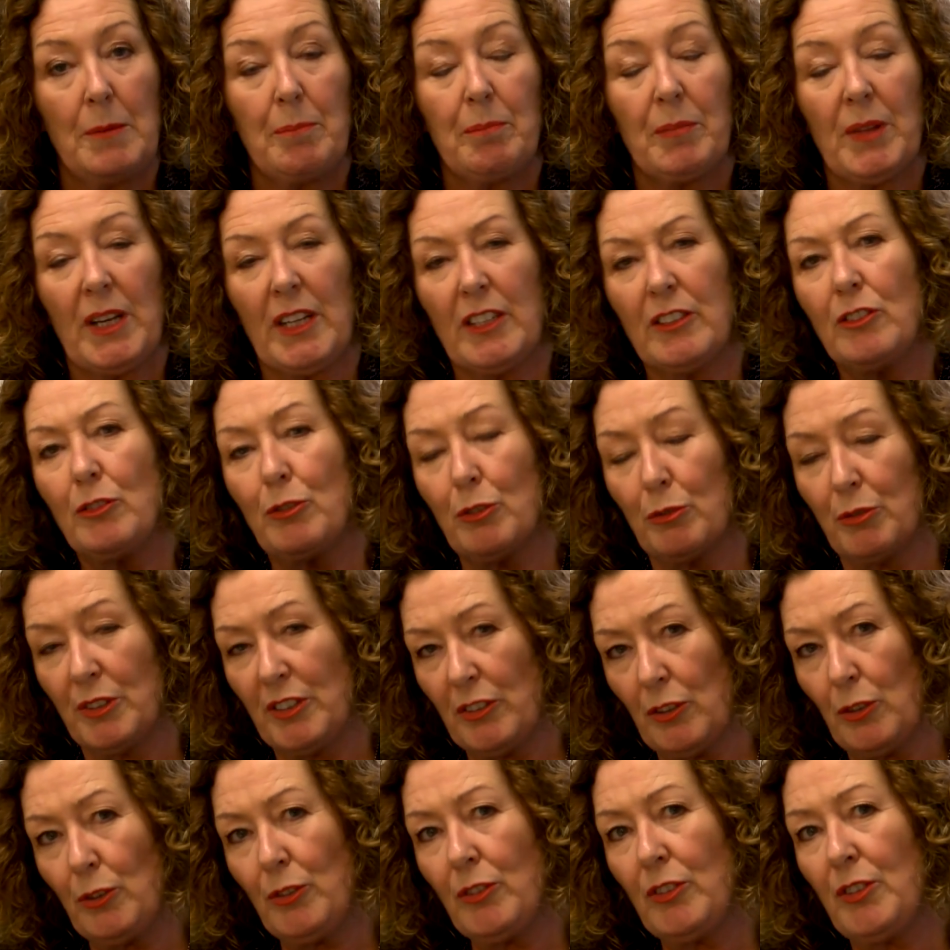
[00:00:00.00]
And as a
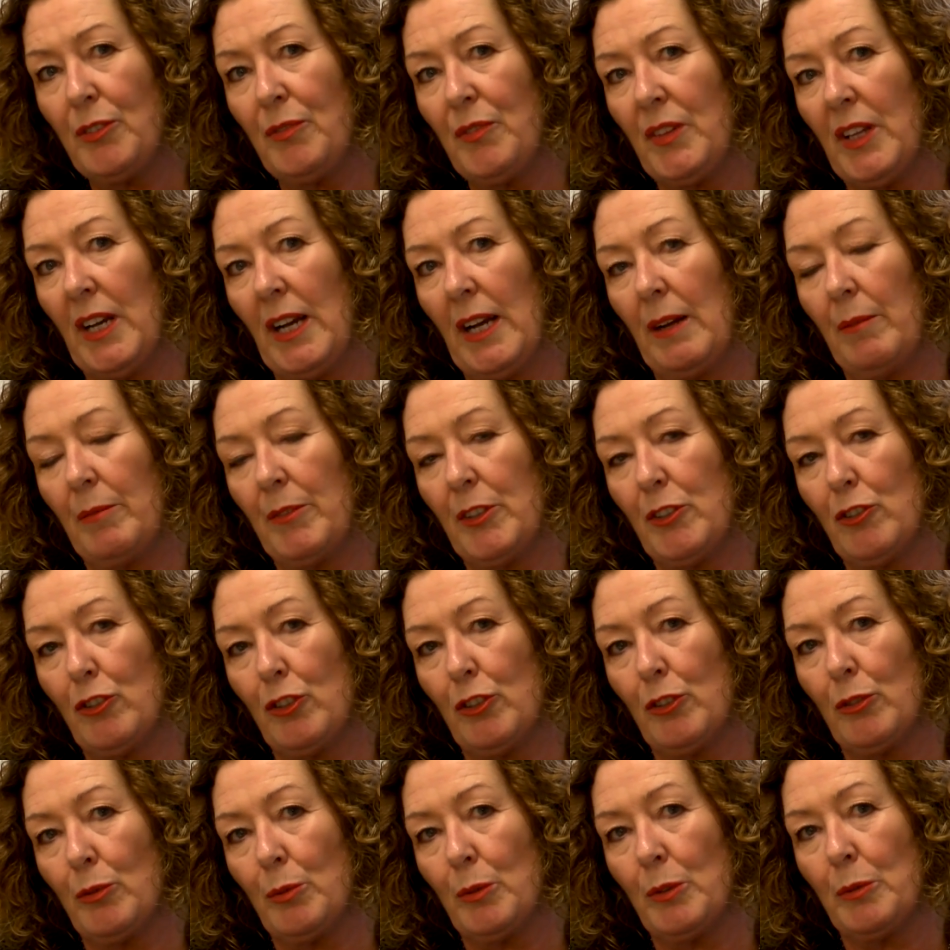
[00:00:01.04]
result of that, the
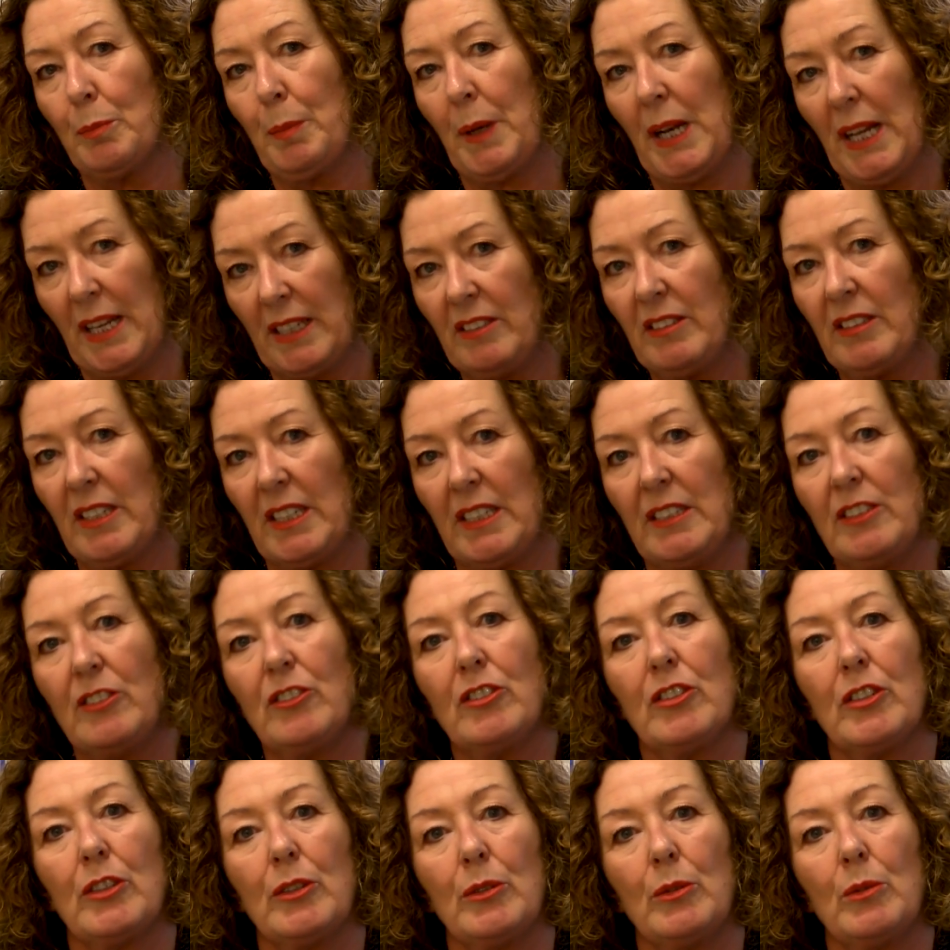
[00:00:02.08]
Trust was placed
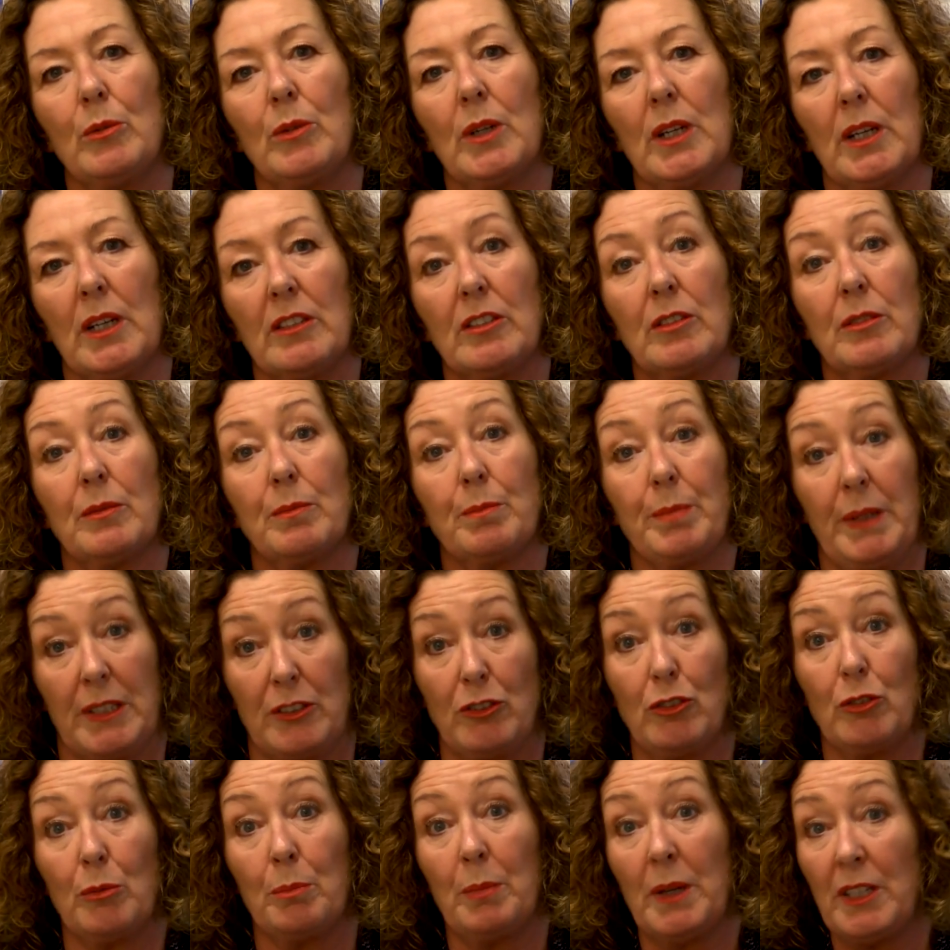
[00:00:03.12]
into
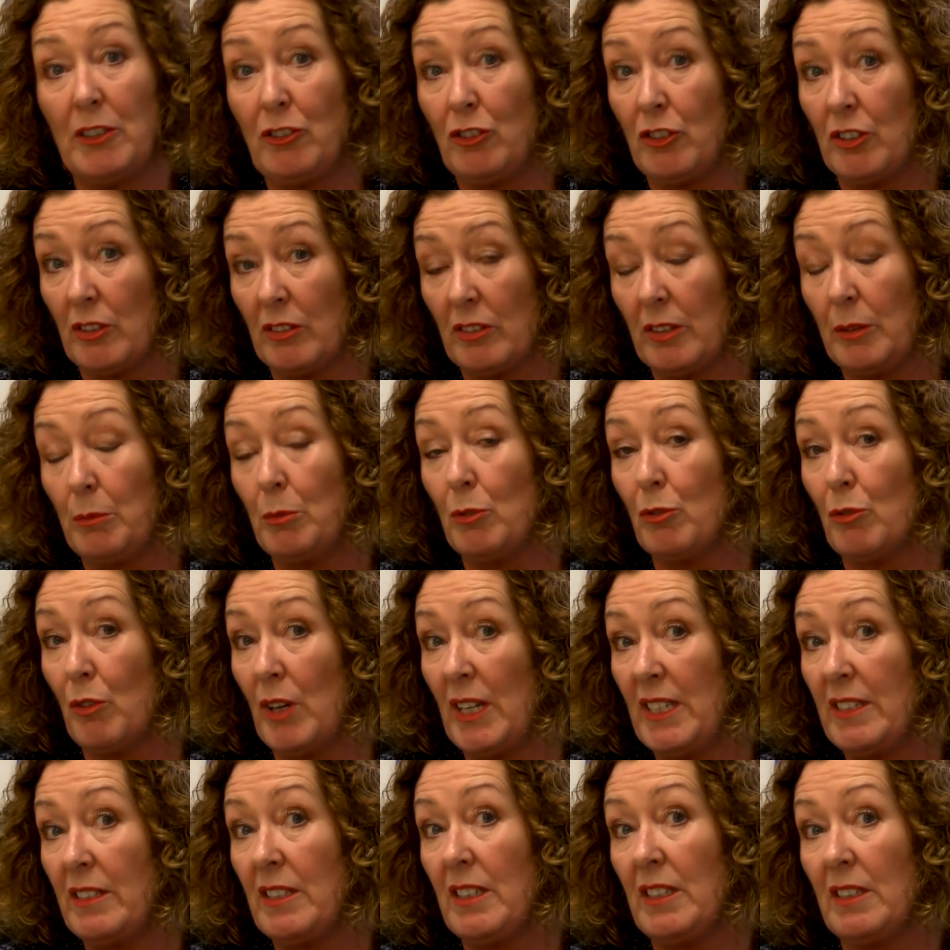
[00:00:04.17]
special measures. It was
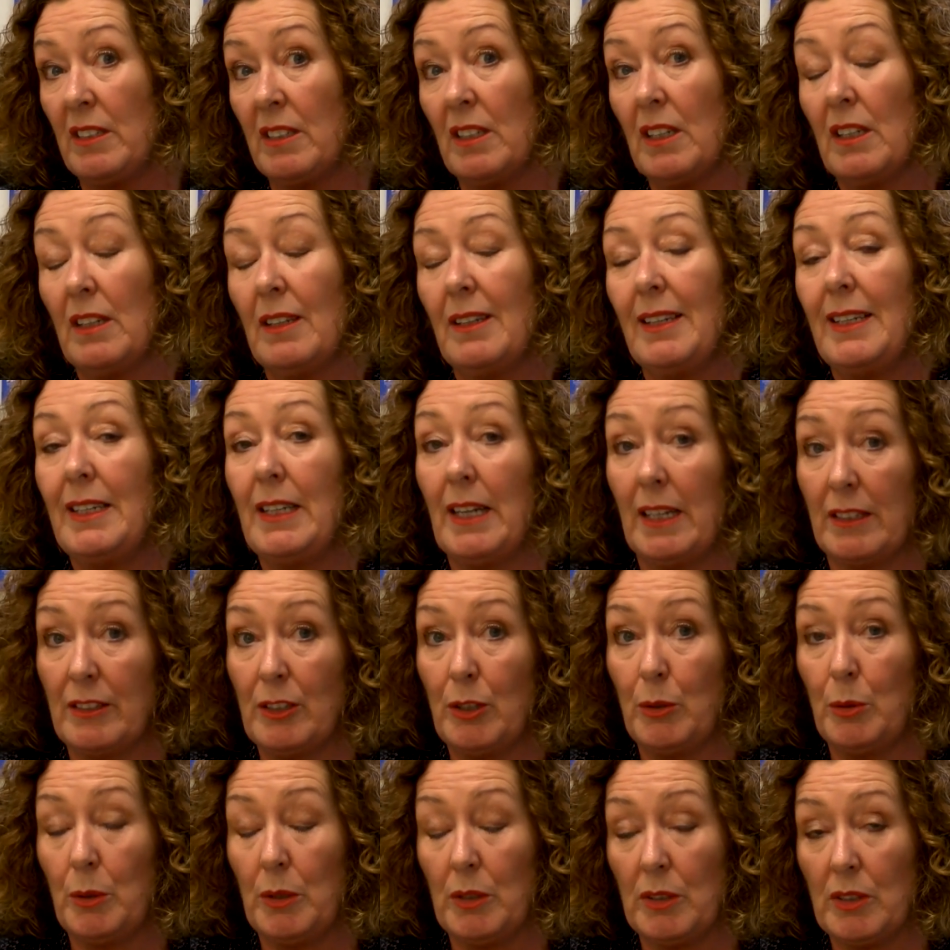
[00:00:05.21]
rated
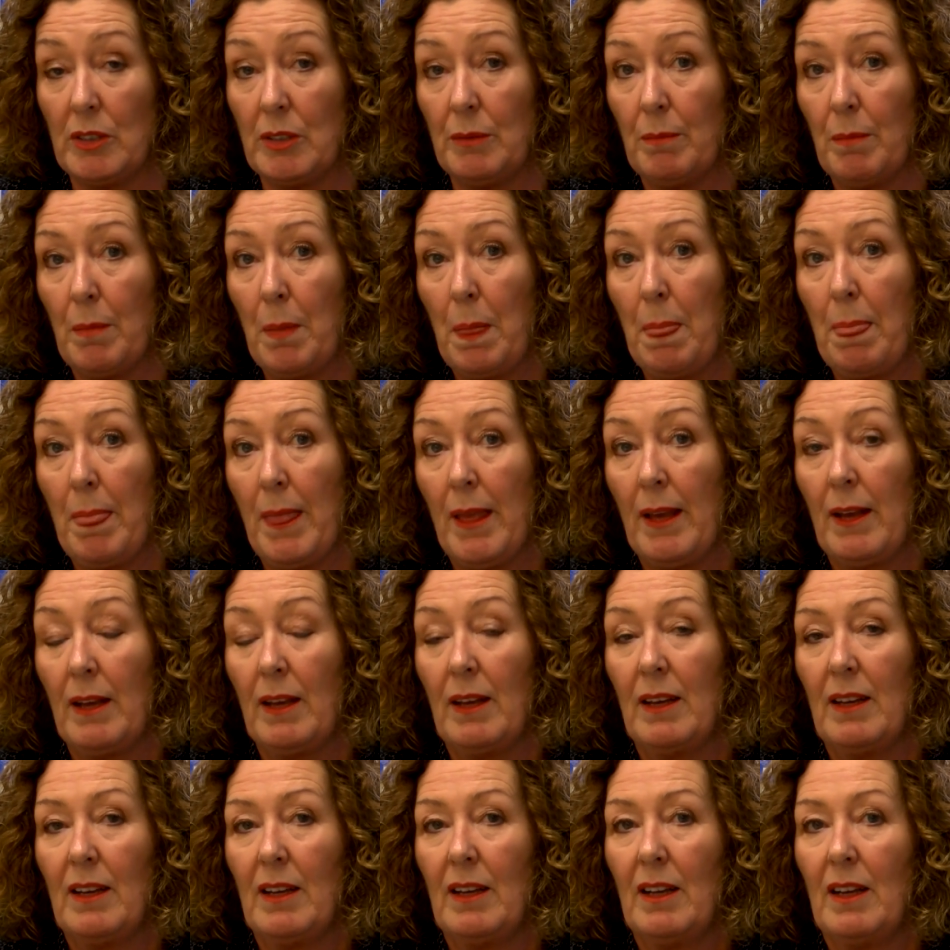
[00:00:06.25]
inadequate.
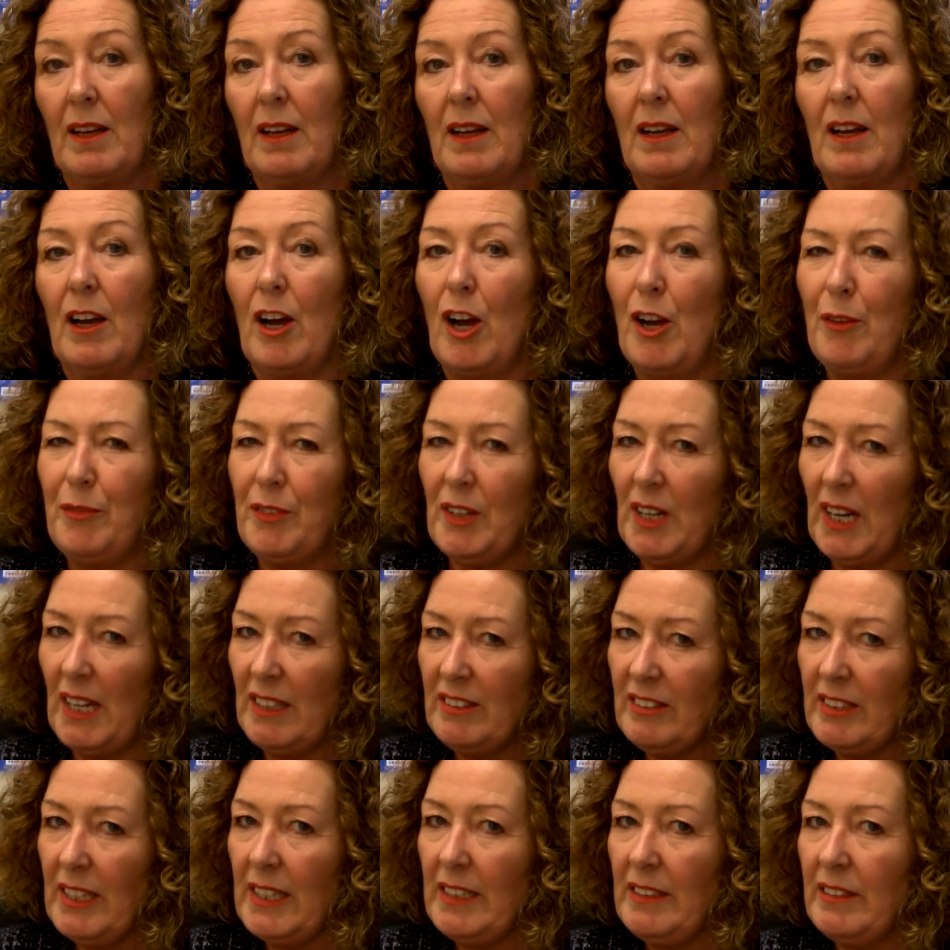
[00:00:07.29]
Over the
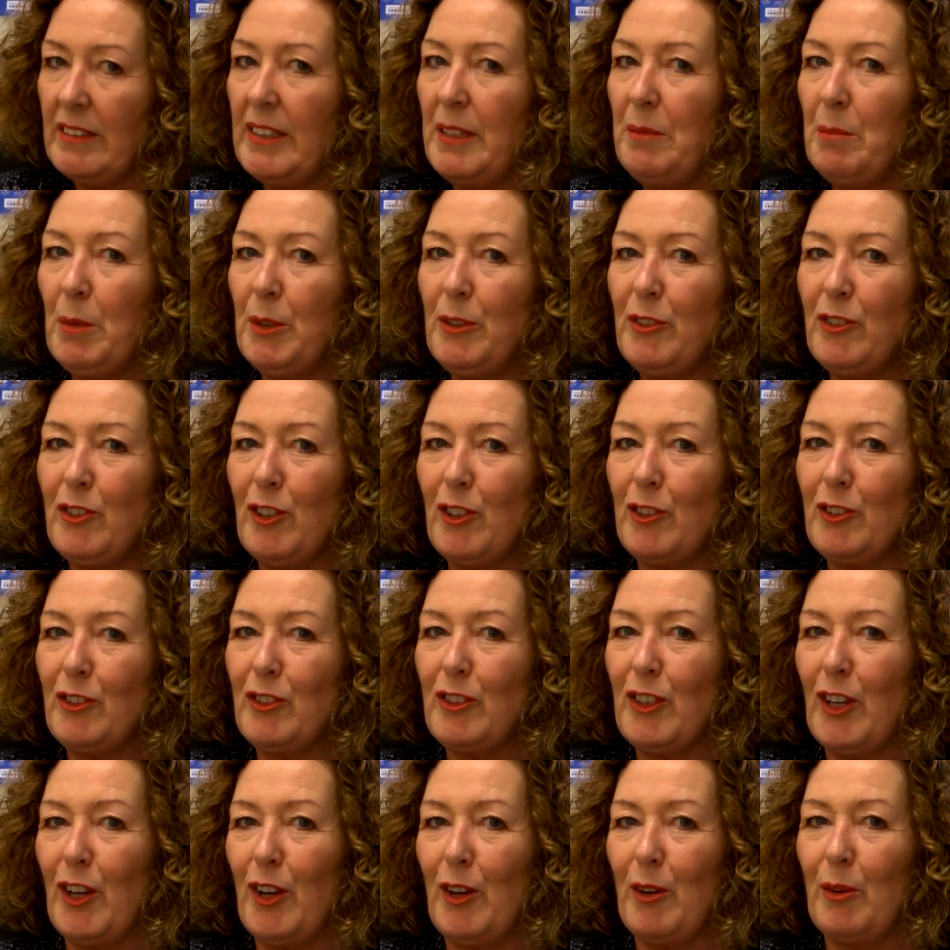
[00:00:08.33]
last 18 months or
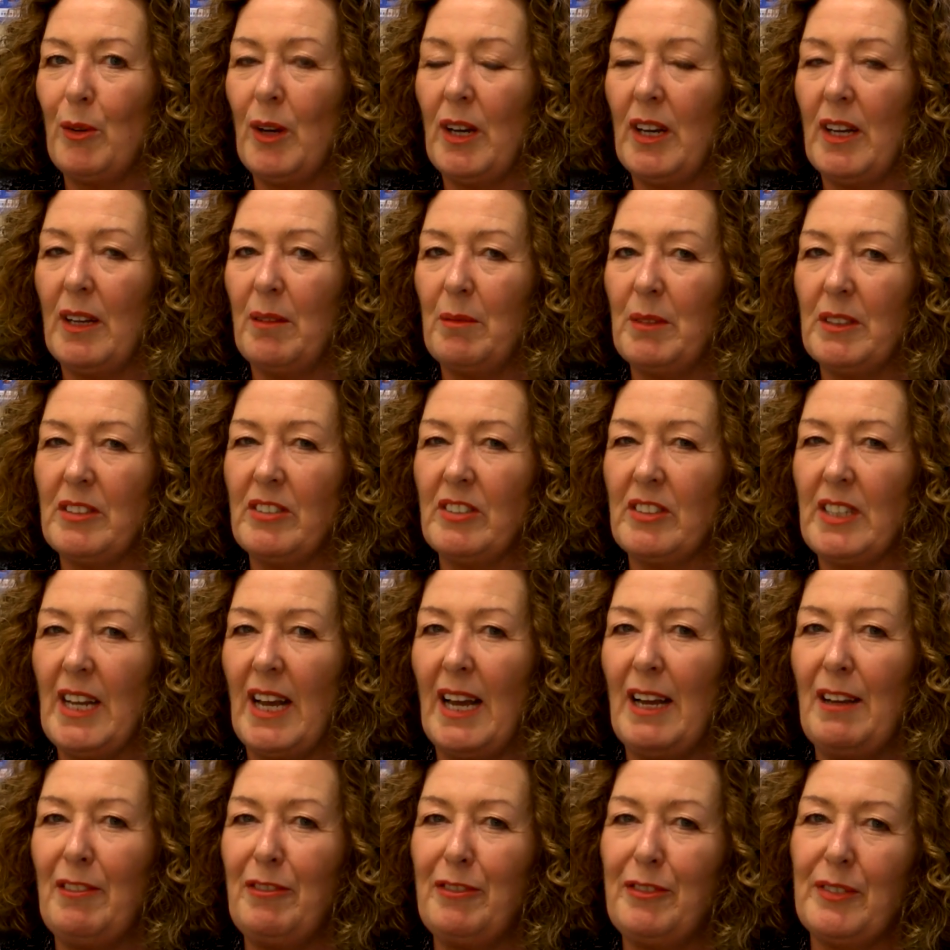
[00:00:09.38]
so, the
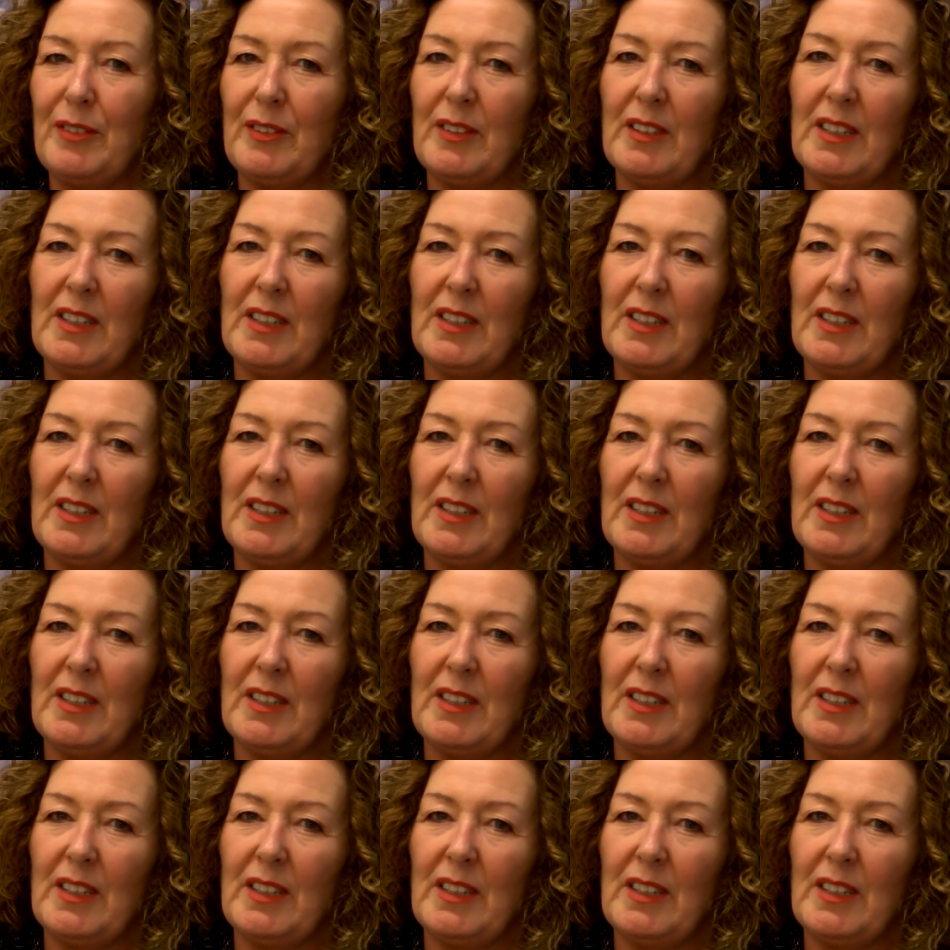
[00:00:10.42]
staff,